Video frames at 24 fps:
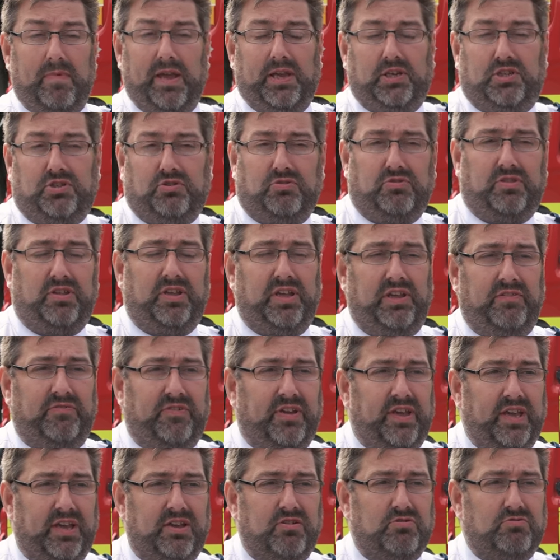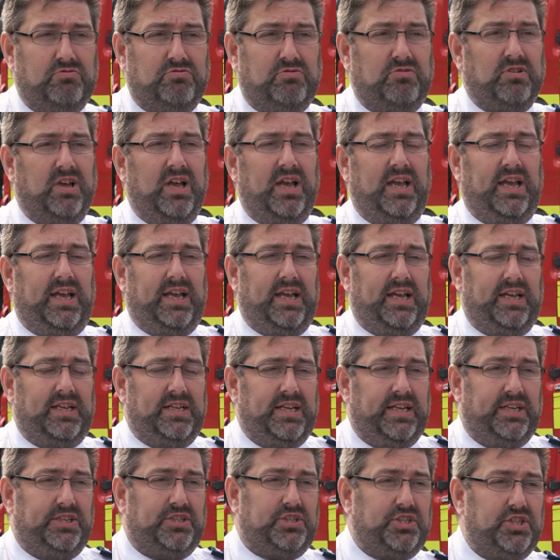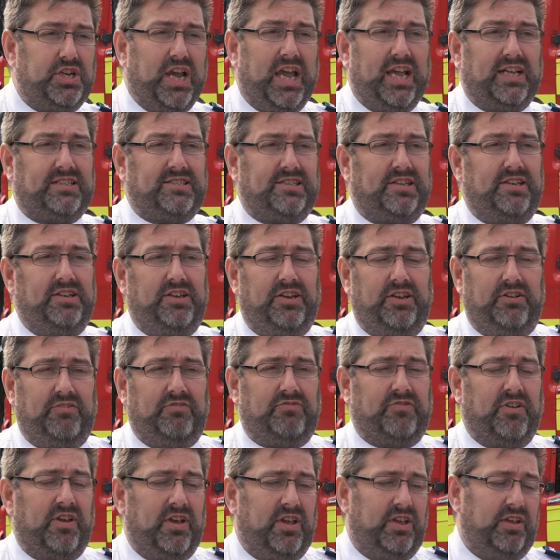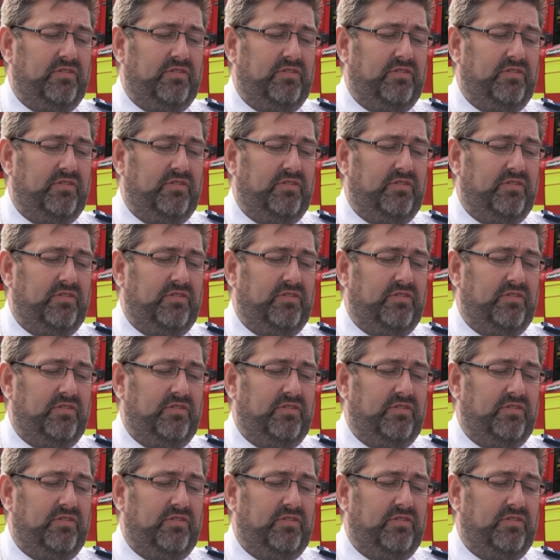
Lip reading: Make sure that your vehicle is checked and you've